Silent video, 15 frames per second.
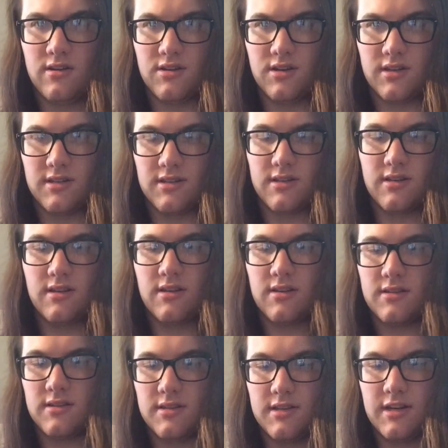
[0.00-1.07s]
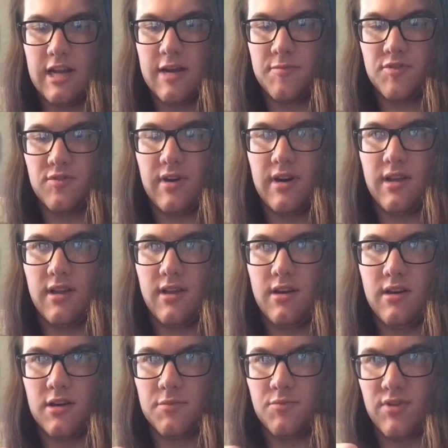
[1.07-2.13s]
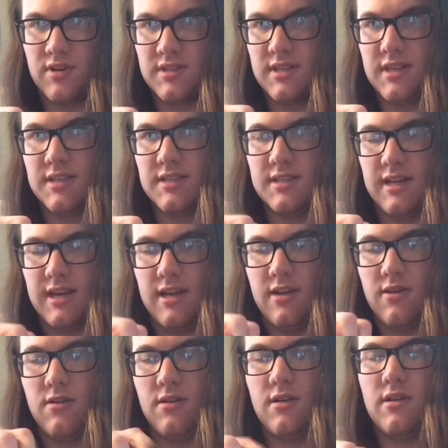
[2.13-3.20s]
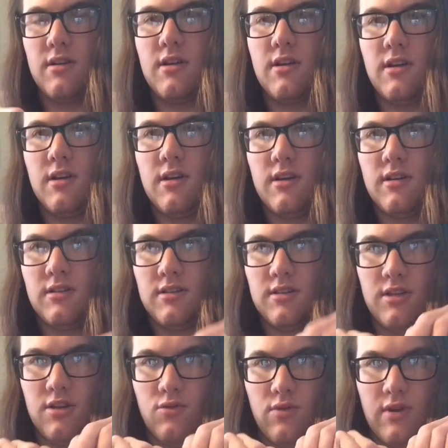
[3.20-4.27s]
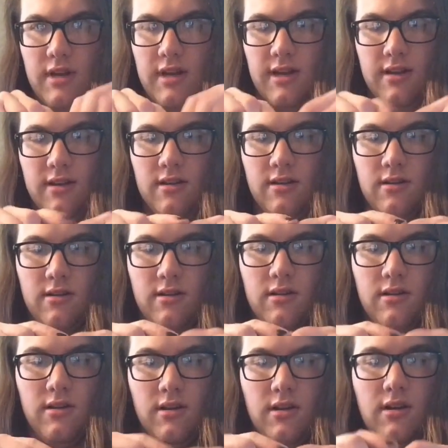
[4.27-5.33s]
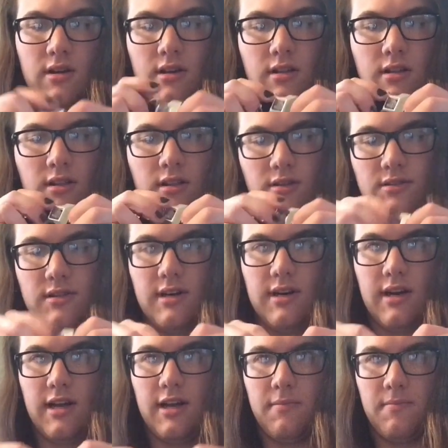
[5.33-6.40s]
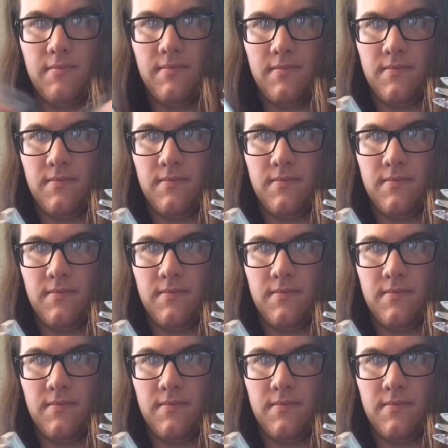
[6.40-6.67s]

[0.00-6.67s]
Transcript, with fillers: just snaps right in. You just press these down to uh, loosen it up.